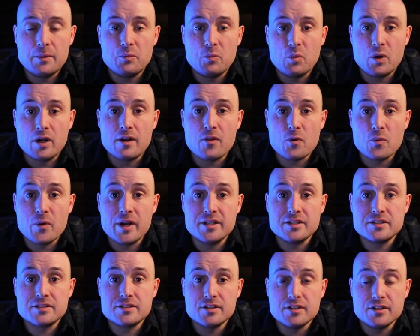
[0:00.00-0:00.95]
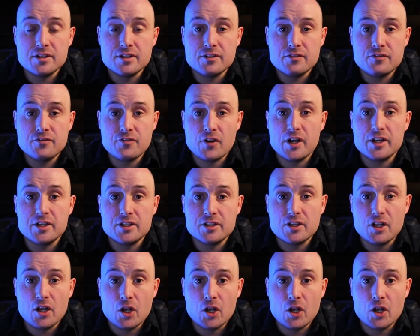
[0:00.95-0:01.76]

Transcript: one of the ways to find